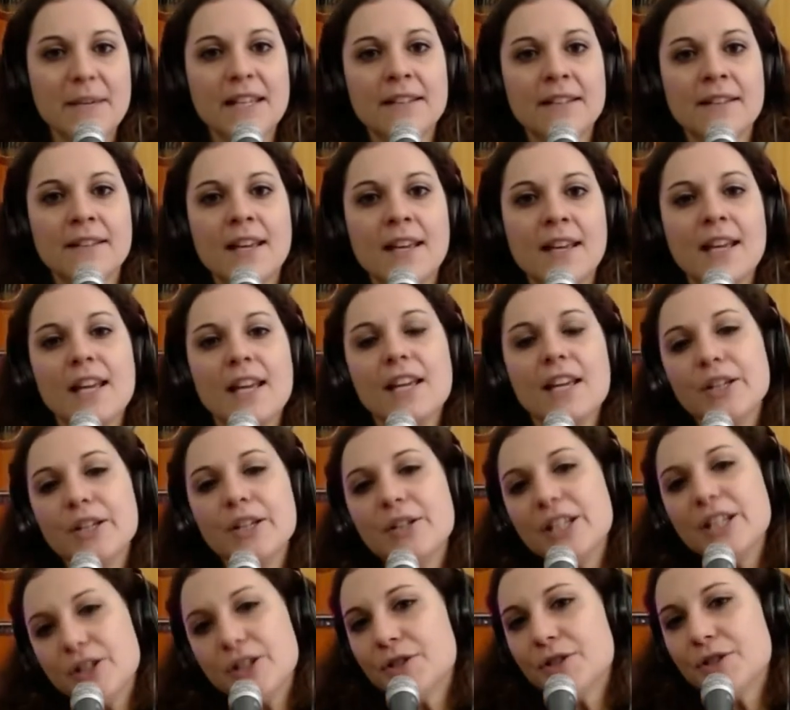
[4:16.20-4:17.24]
mean you
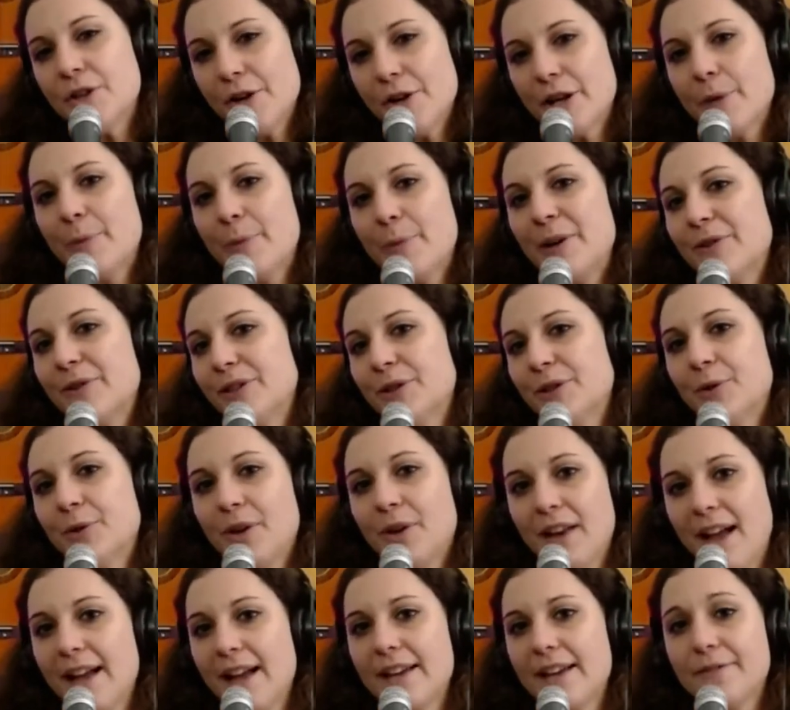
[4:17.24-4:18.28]
need to talk about your
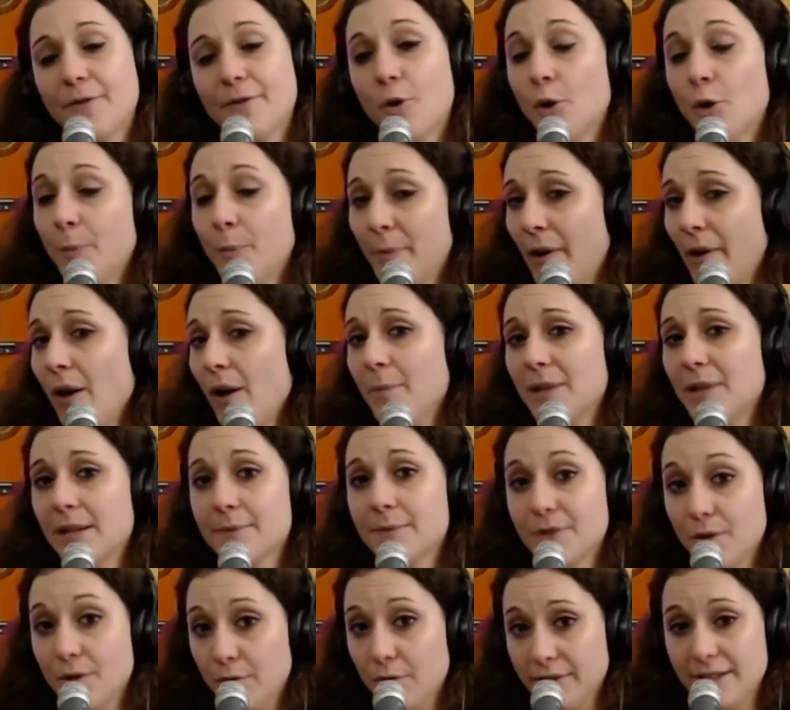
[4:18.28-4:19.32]
life or
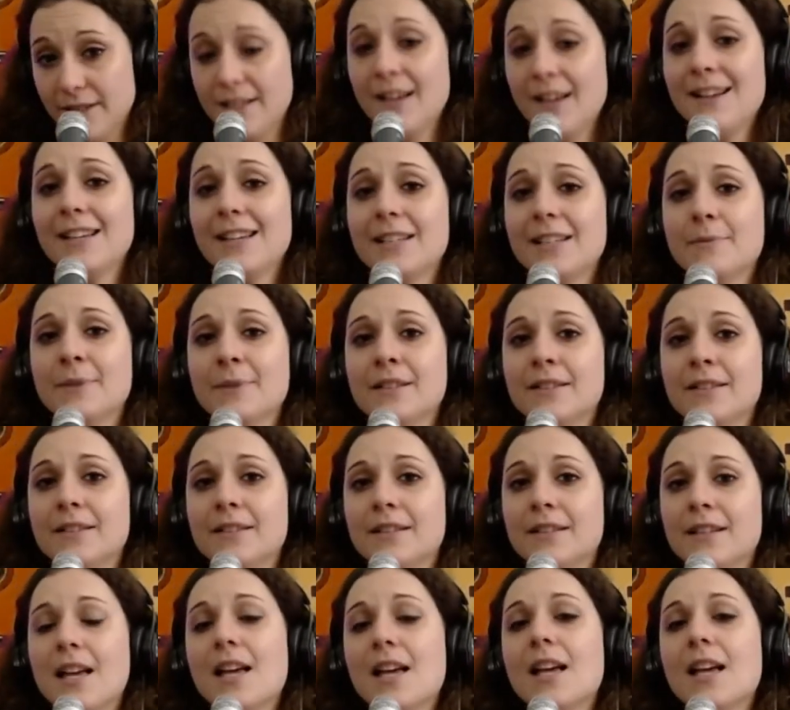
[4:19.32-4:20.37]
problems all the time.
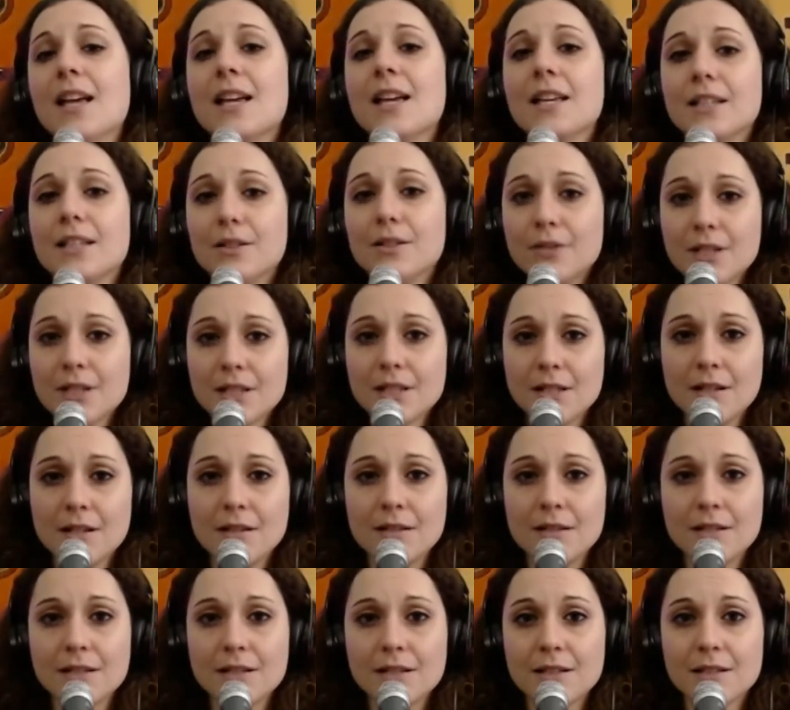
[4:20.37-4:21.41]
Your
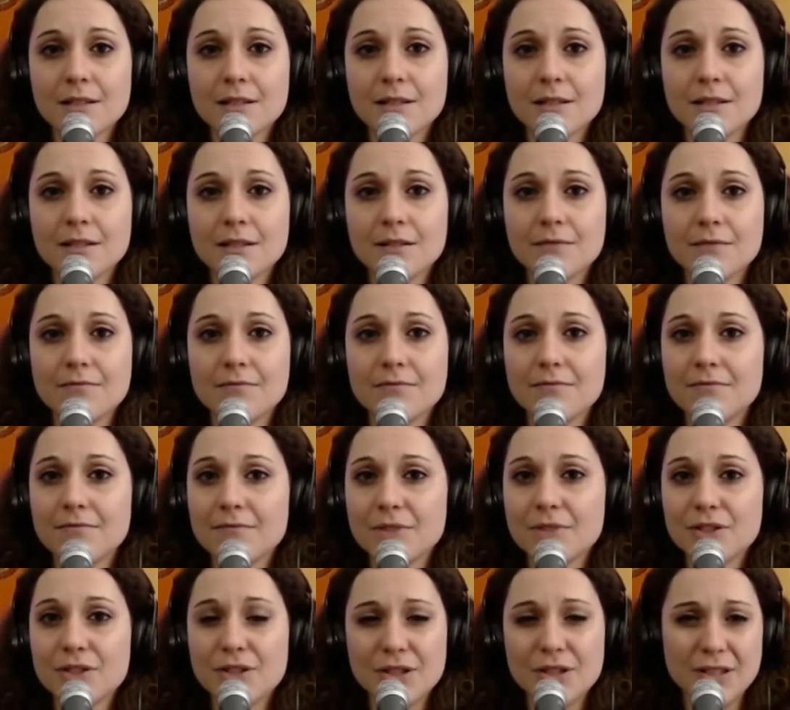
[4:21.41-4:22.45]
songs
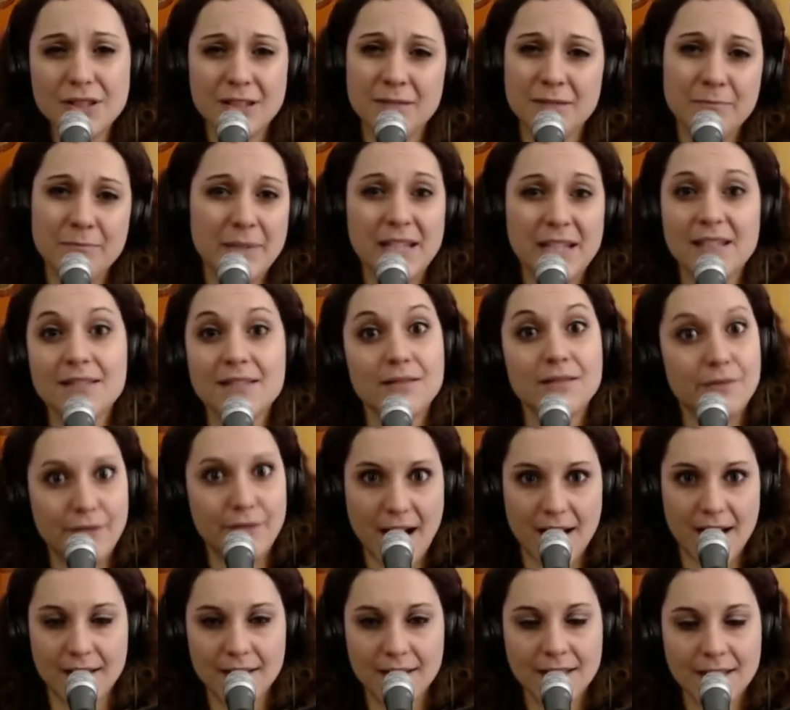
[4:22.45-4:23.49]
shouldn't be
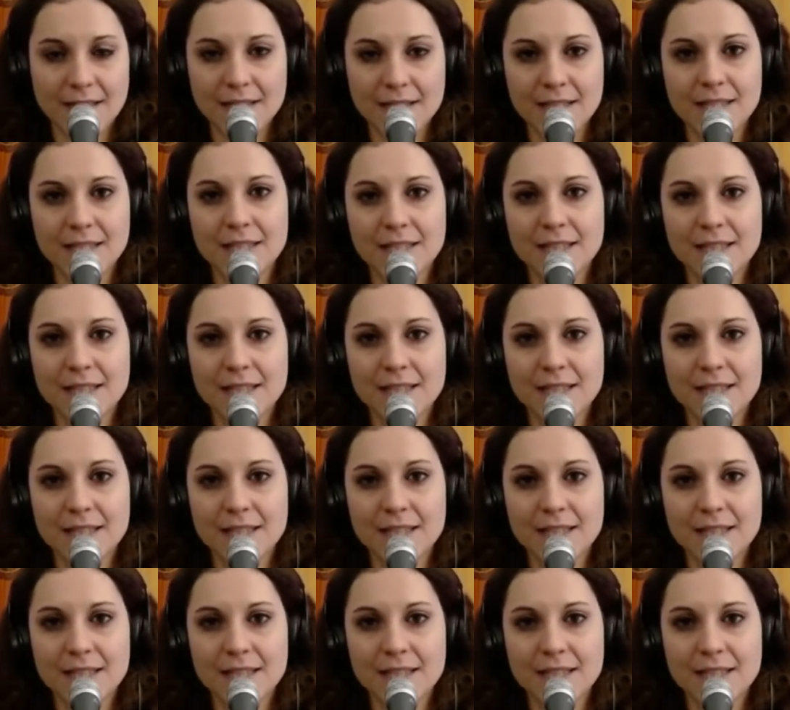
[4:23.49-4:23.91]
rants.